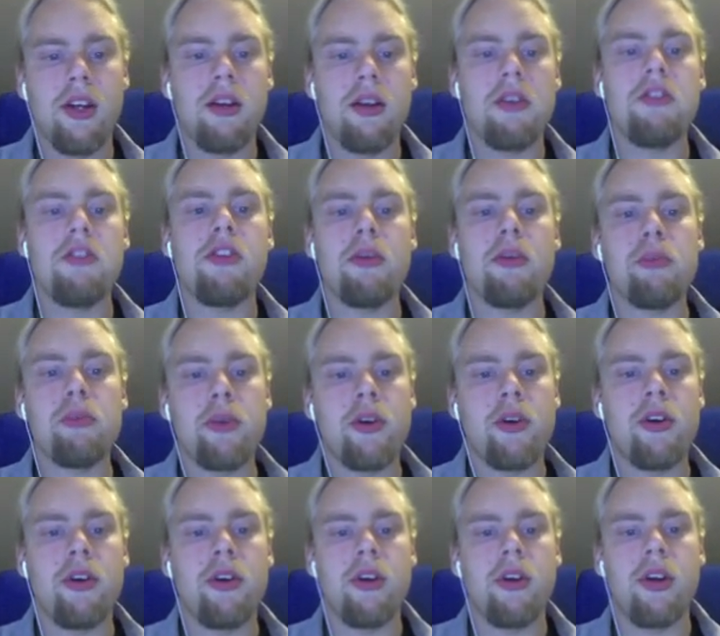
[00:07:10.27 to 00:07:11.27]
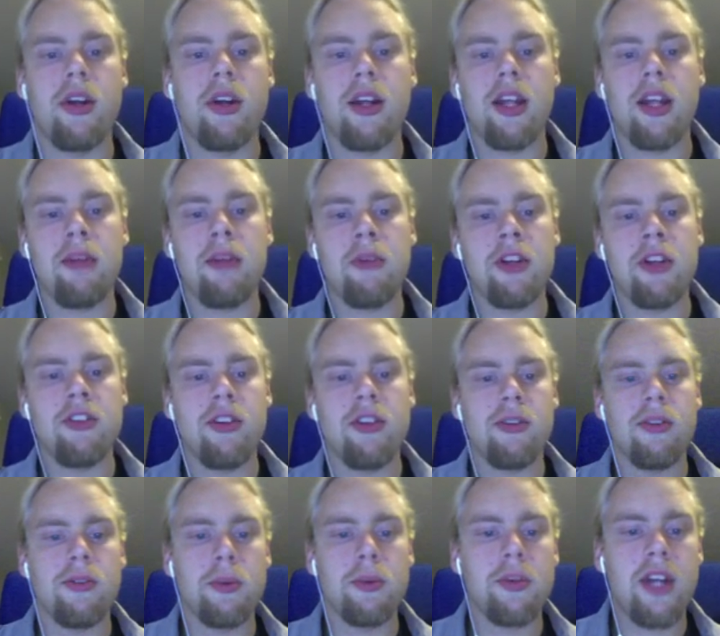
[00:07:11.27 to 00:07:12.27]
simpler game engine,
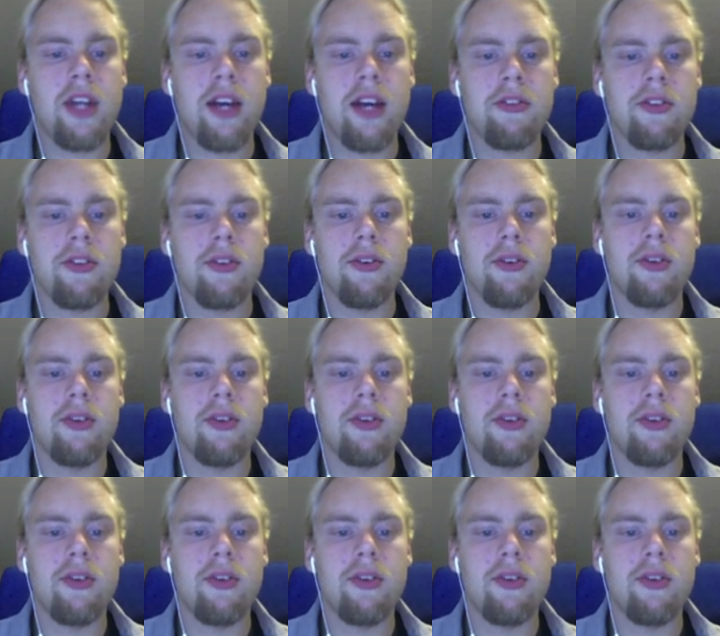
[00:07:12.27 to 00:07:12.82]
we would have to